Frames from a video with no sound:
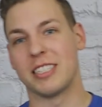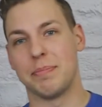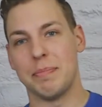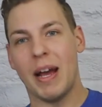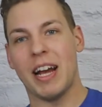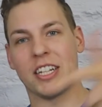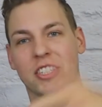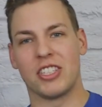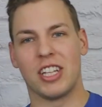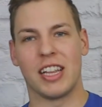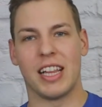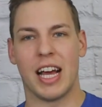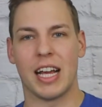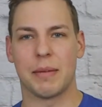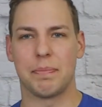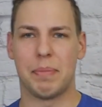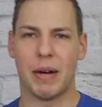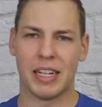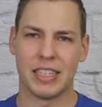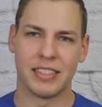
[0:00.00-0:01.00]
Smash the
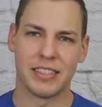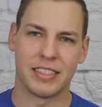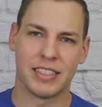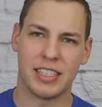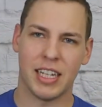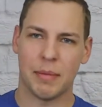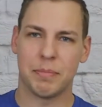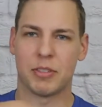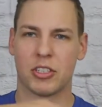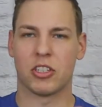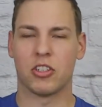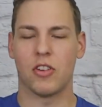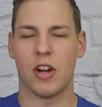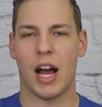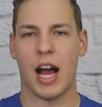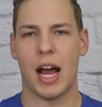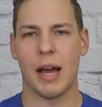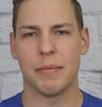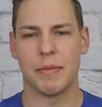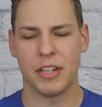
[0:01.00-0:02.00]
like button,
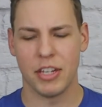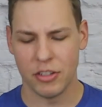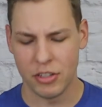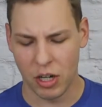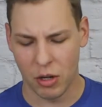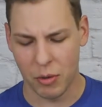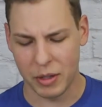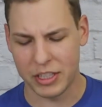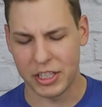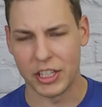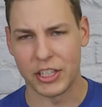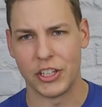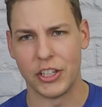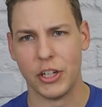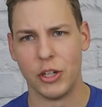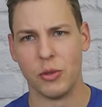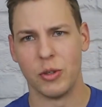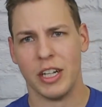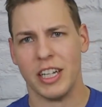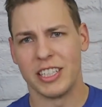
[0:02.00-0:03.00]
subscribe, you know what to
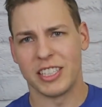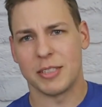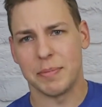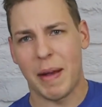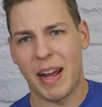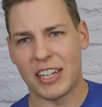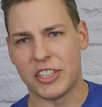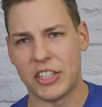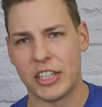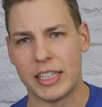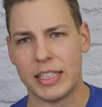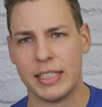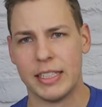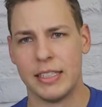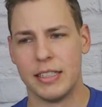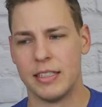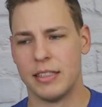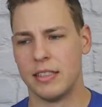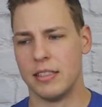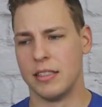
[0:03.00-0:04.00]
do. Smash it!
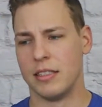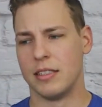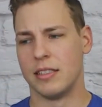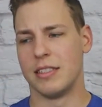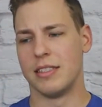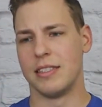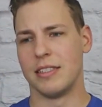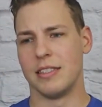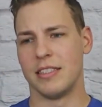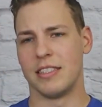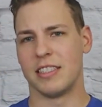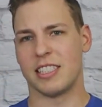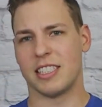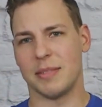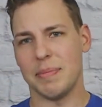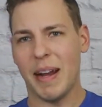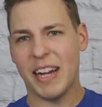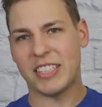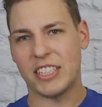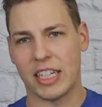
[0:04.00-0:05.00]

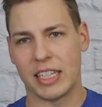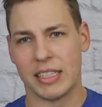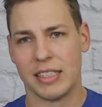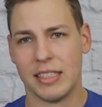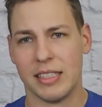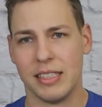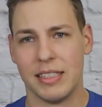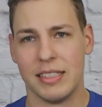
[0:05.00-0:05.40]
Smash it!